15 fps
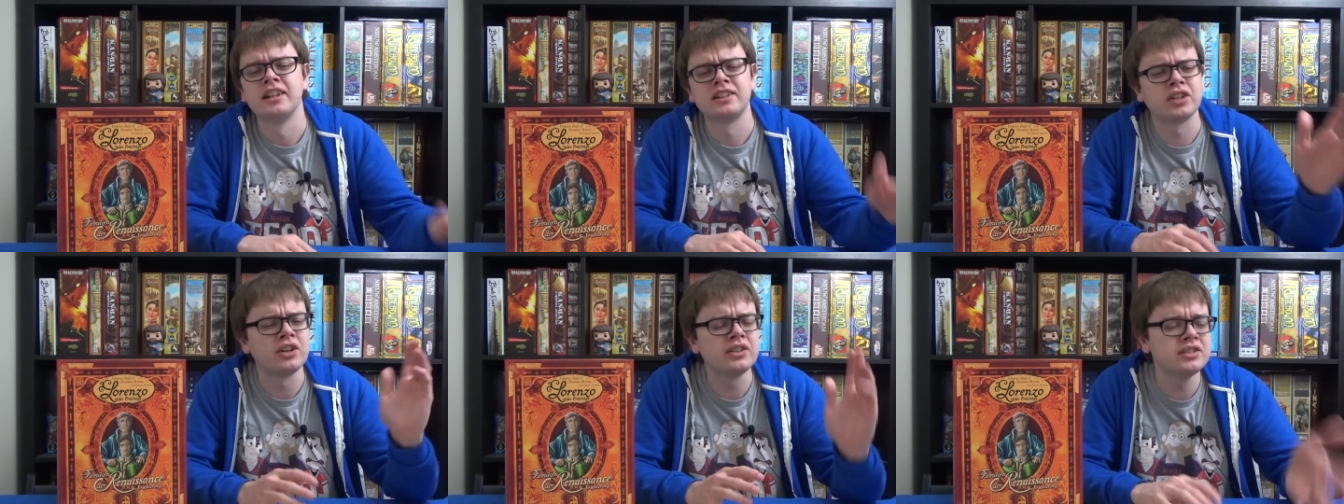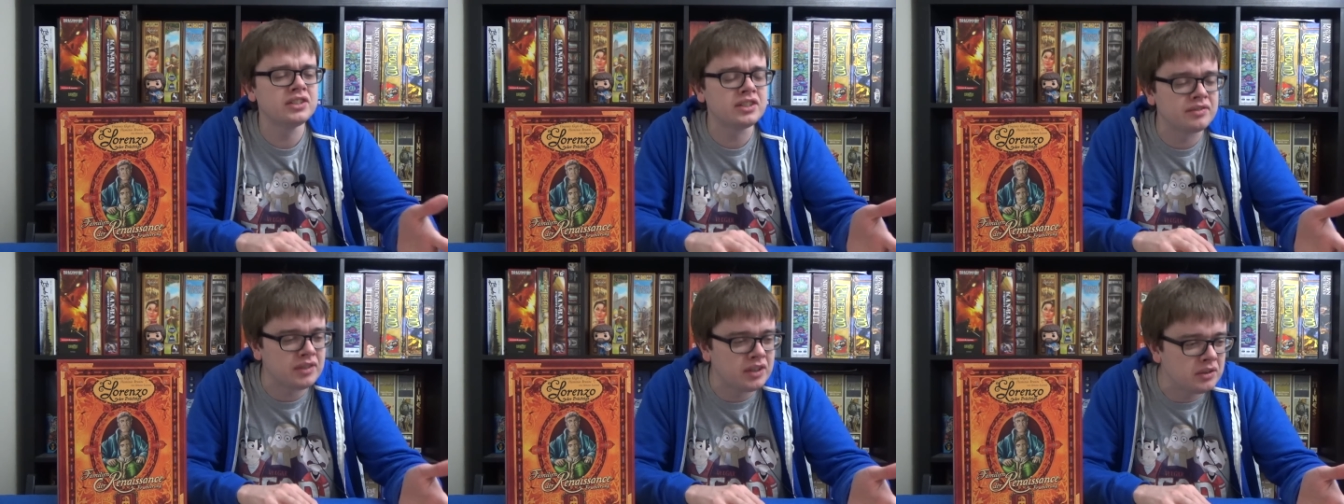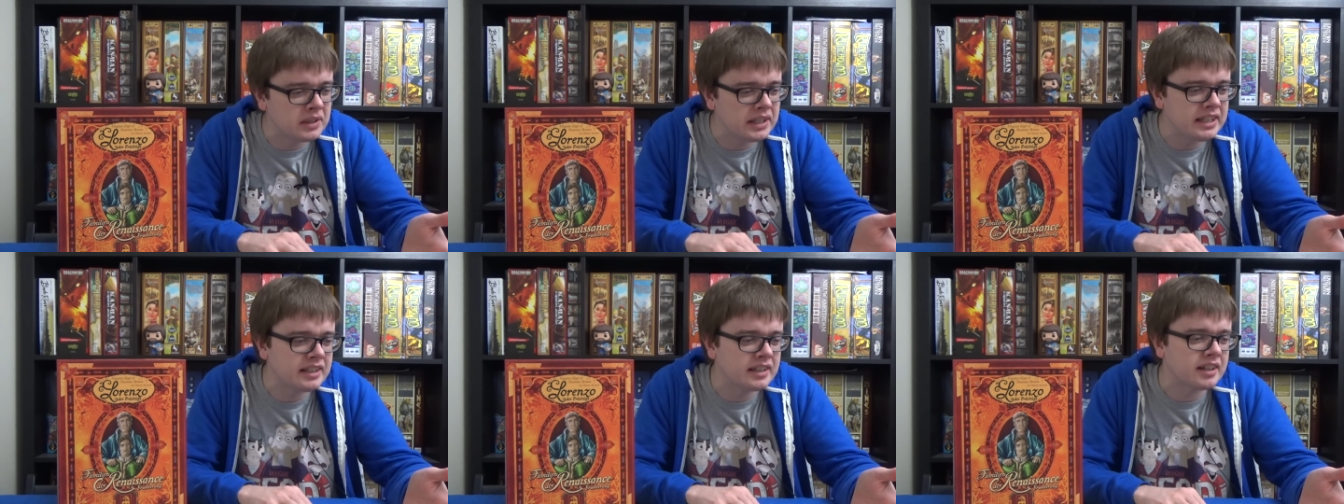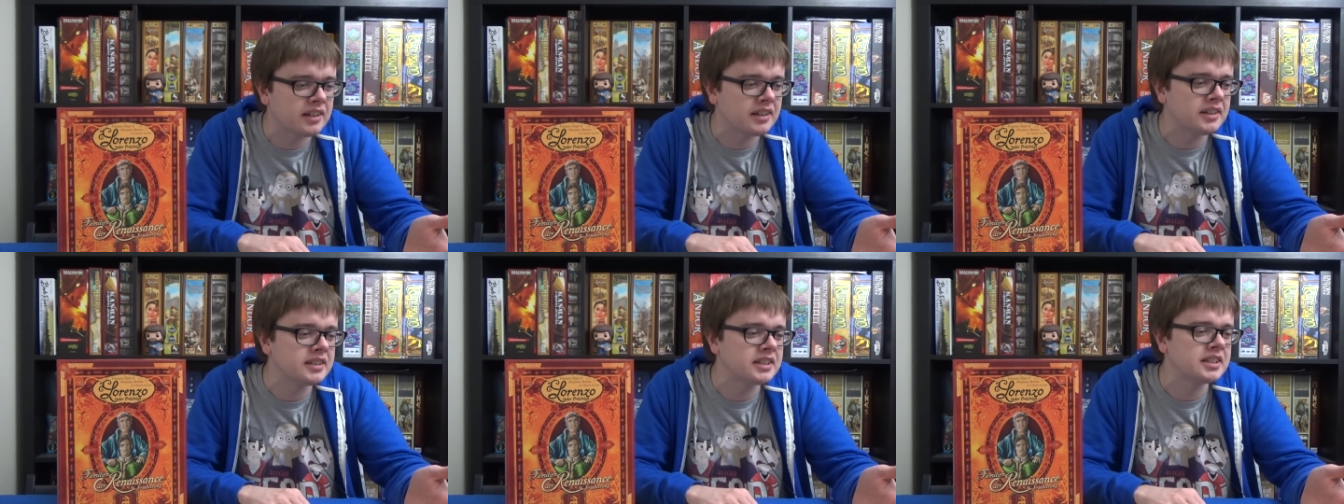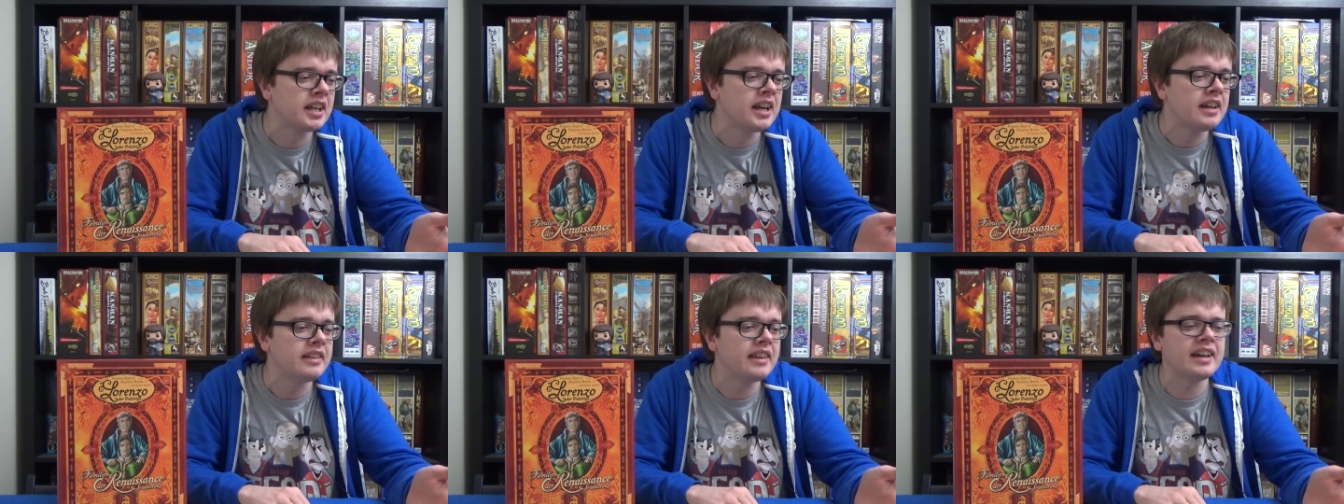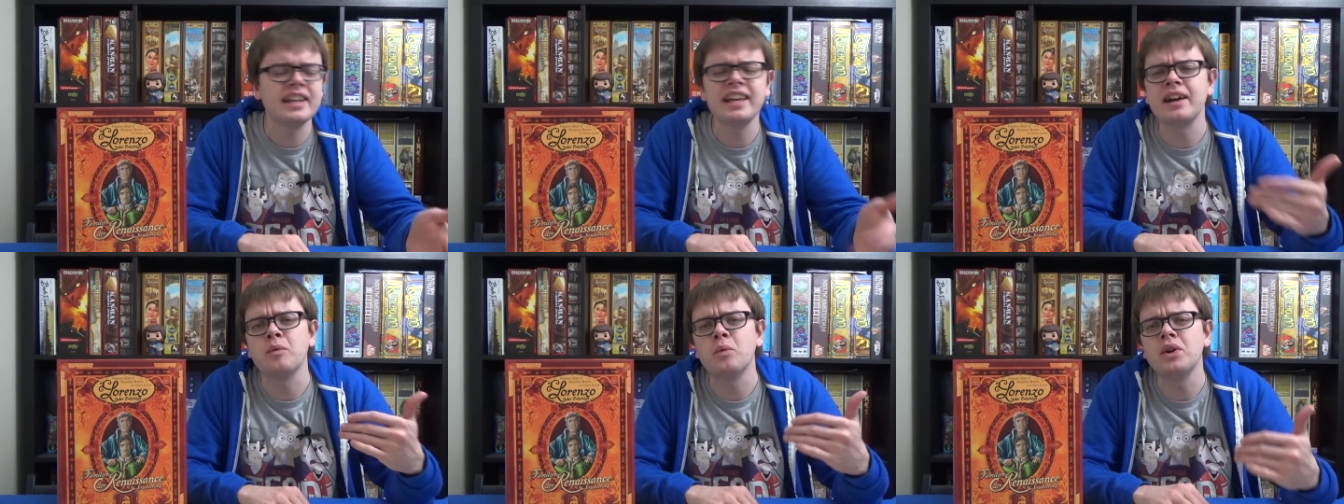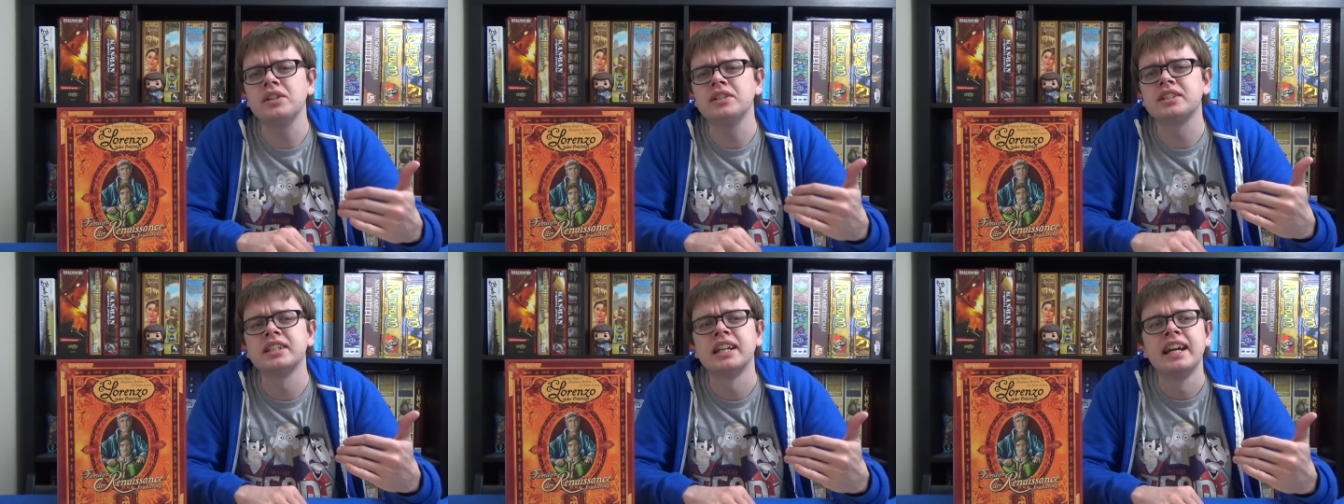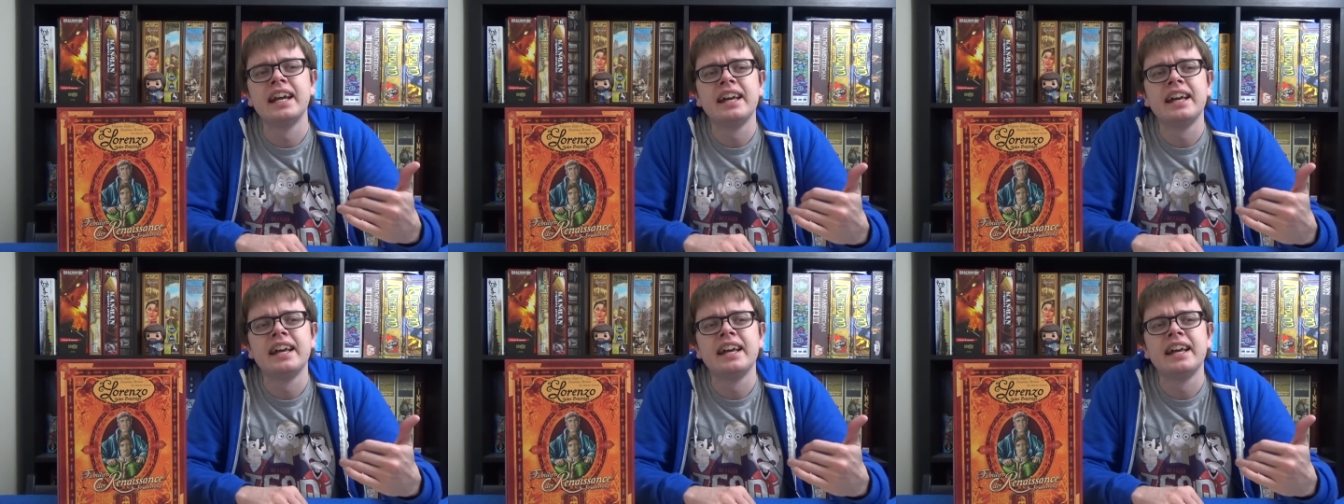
Tons of new leader cards that, yeah, weren't